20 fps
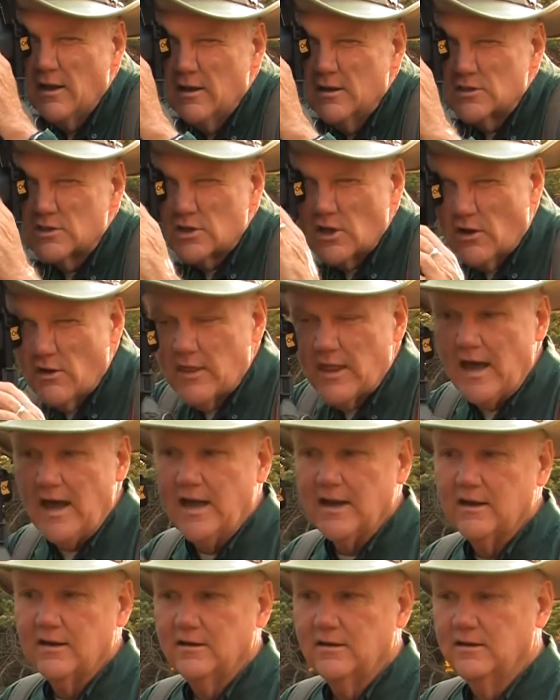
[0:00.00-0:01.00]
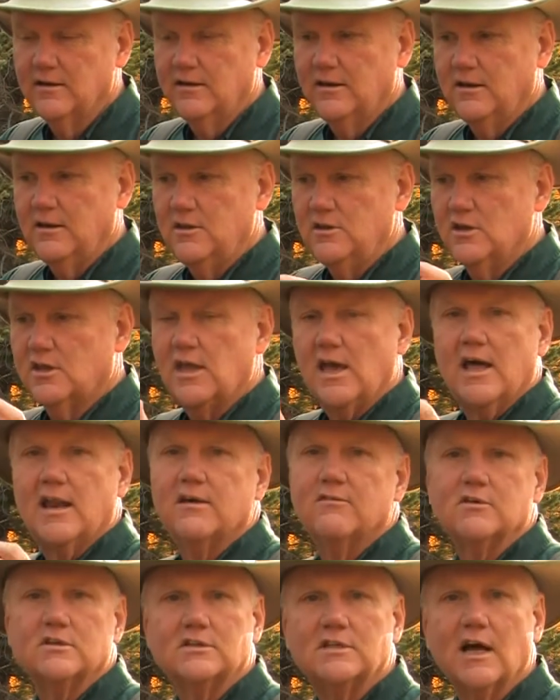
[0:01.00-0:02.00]
so that you can't
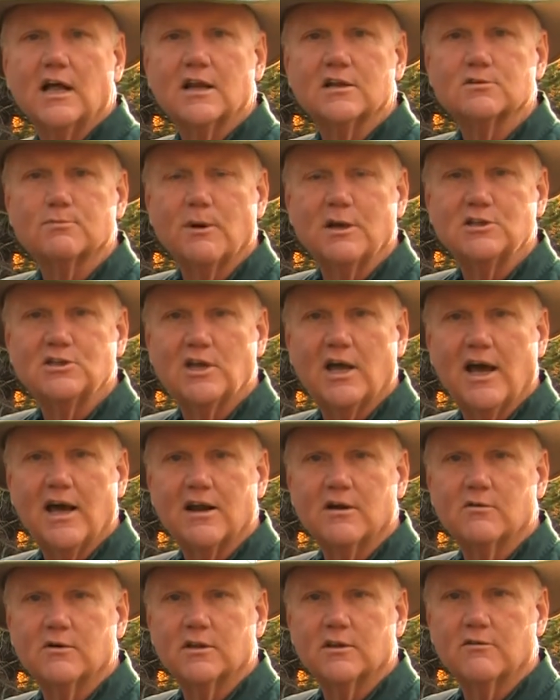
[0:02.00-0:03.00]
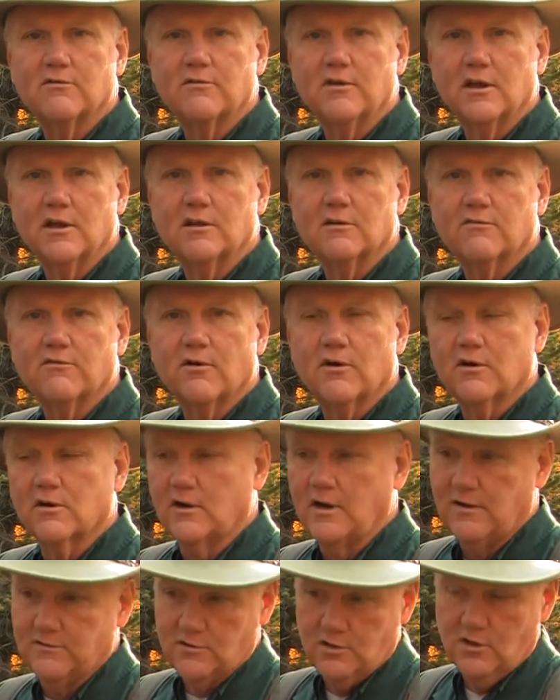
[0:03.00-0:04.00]
even tell it's my shadow in the
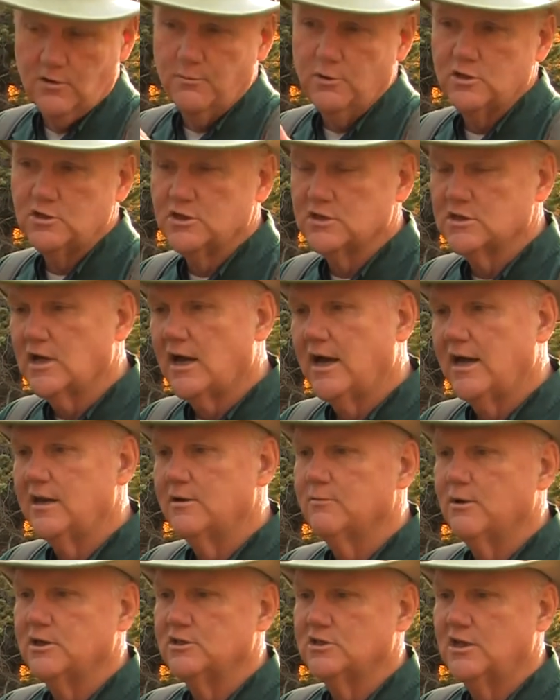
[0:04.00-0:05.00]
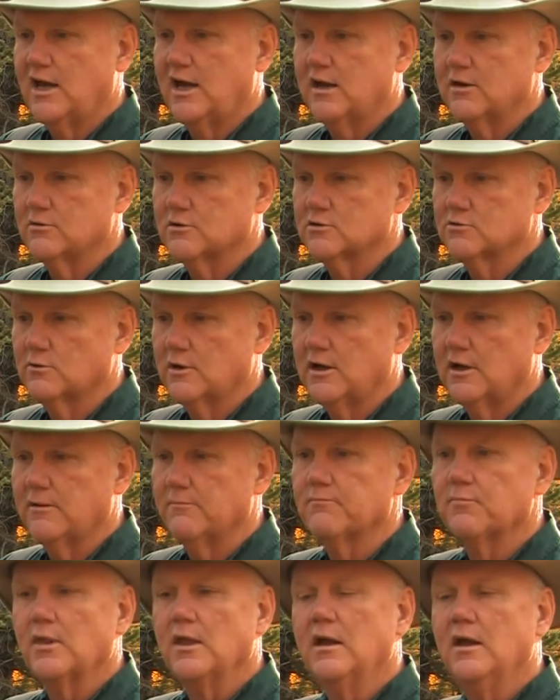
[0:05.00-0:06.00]
photograph. So the bush is hiding my shadow as well.
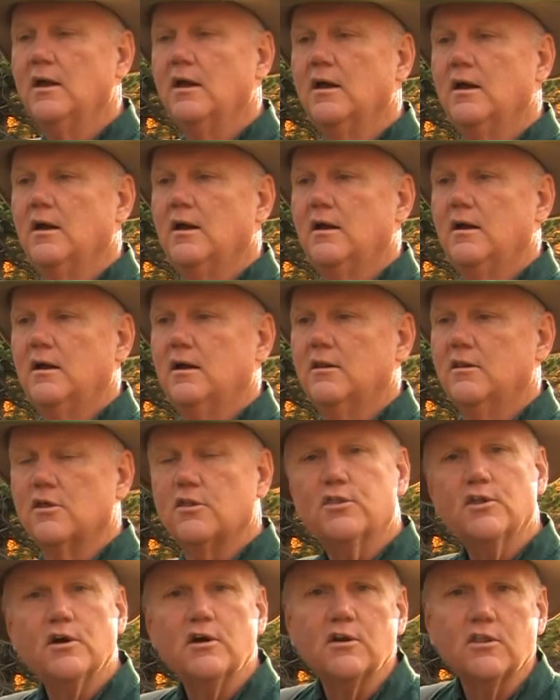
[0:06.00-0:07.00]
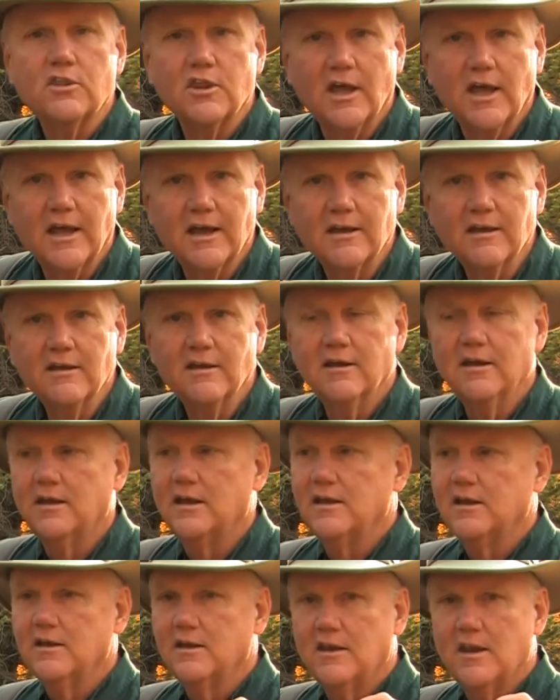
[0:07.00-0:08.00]
The third thing,
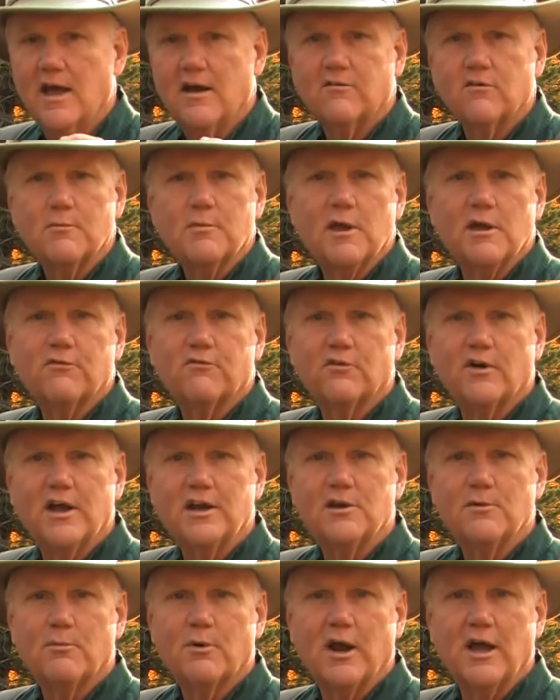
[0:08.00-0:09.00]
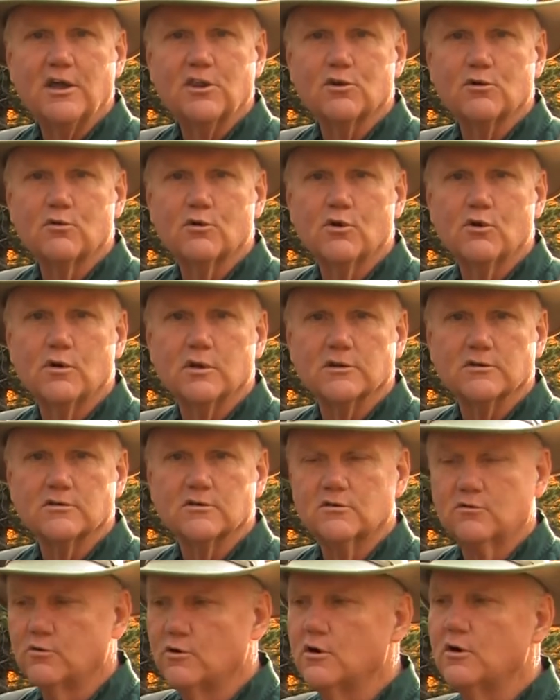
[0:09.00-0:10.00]
never be afraid to break the rules.
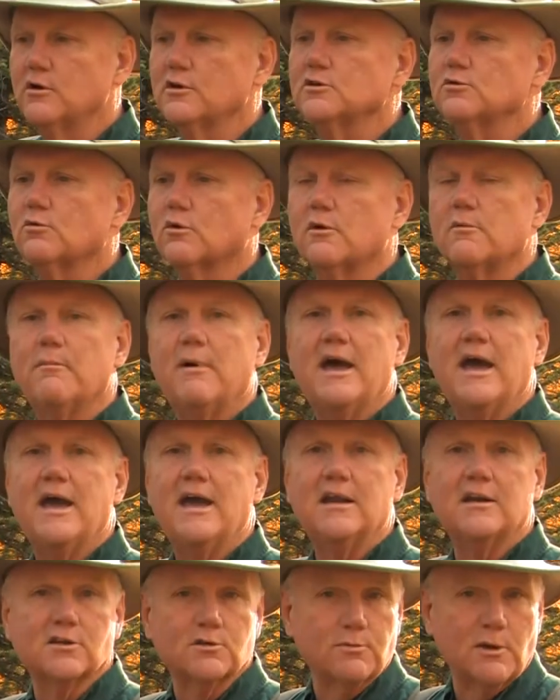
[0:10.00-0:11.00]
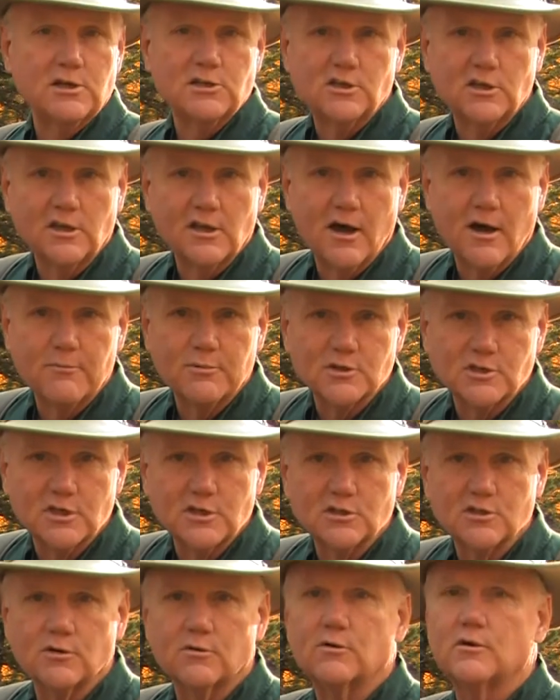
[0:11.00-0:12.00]
Rules were made, especially
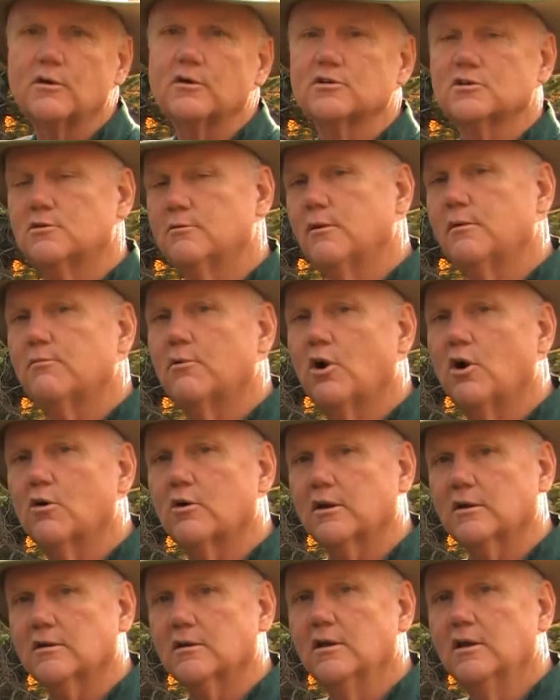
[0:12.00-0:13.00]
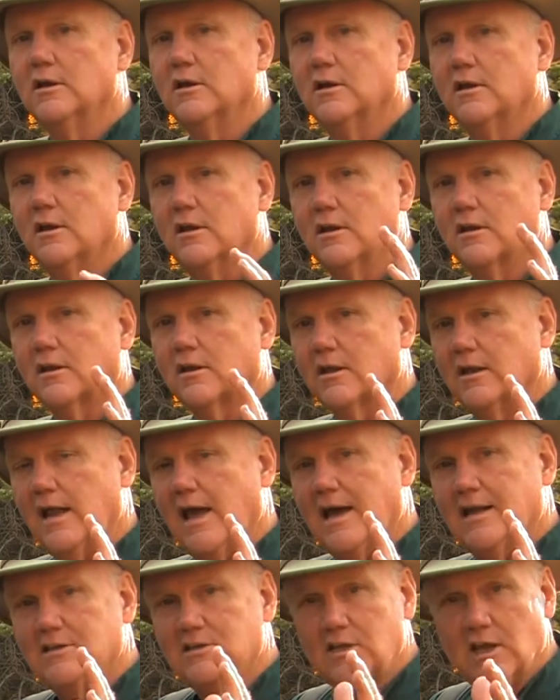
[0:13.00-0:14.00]
compositional rules, to be broken. It can
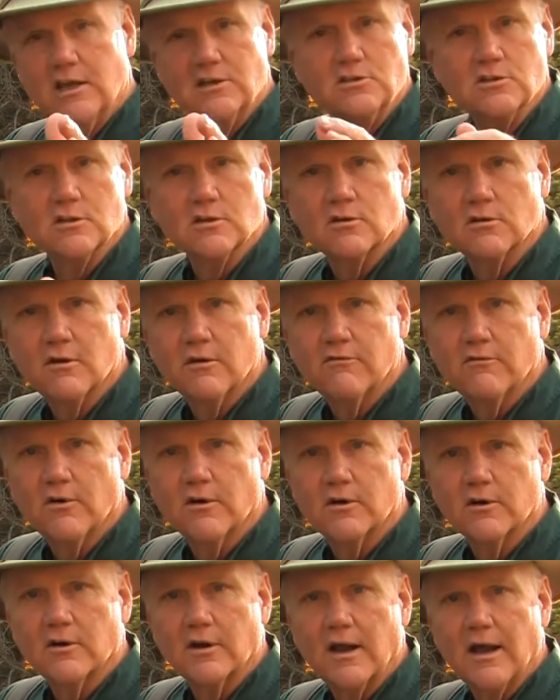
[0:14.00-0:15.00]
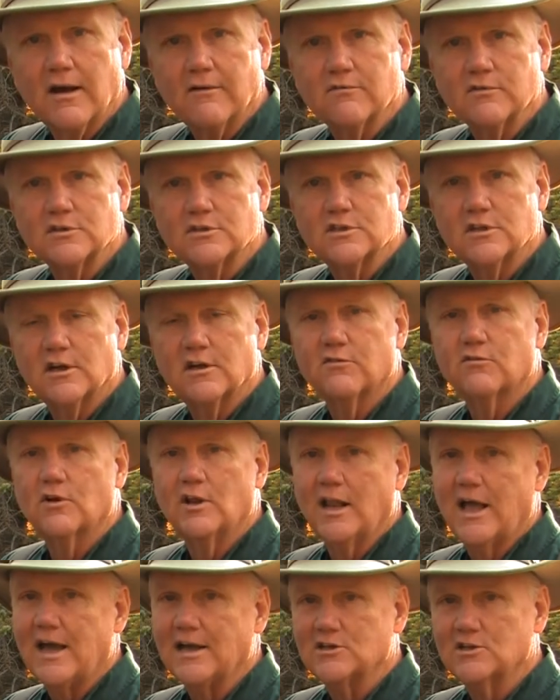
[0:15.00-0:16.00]
add tension to a photograph instead of
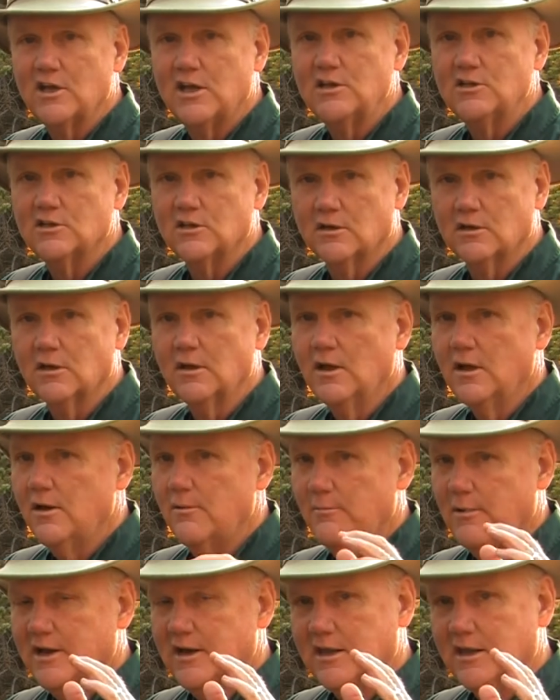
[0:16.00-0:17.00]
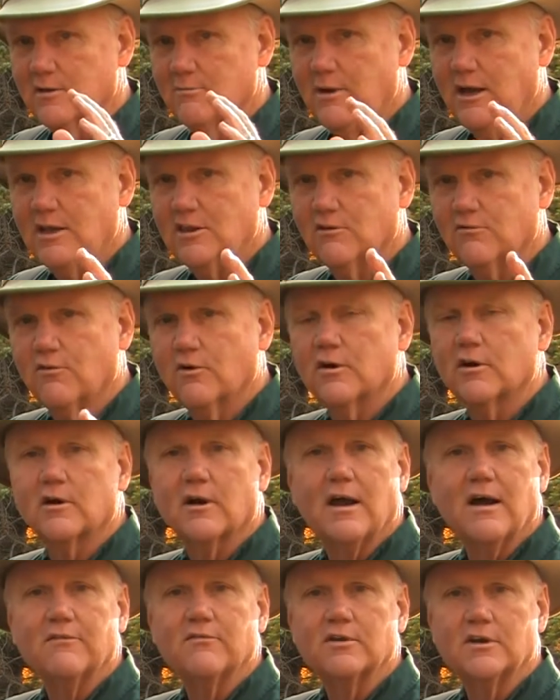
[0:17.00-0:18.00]
relaxation, but it can make the
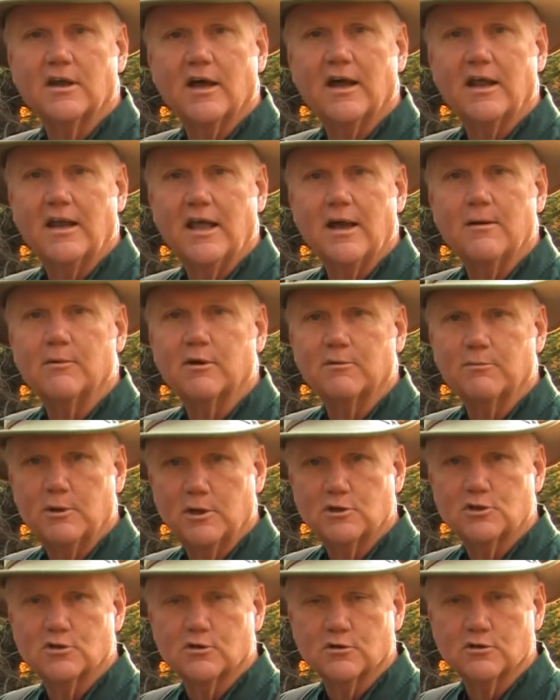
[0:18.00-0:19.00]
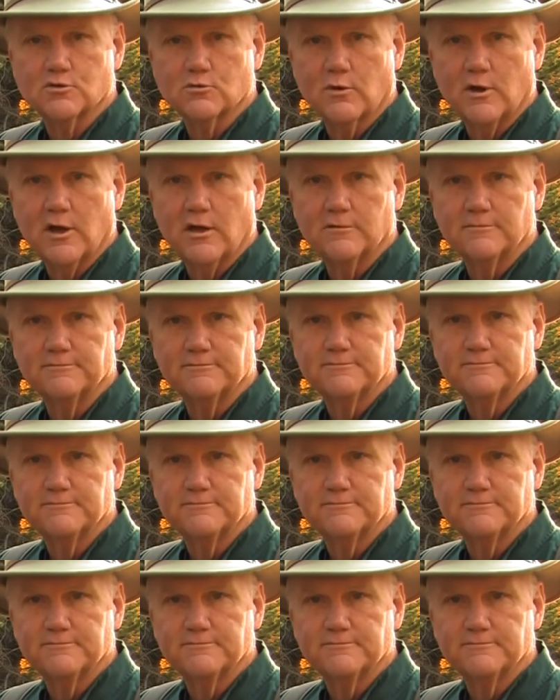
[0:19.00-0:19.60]
photograph a dynamic picture as well.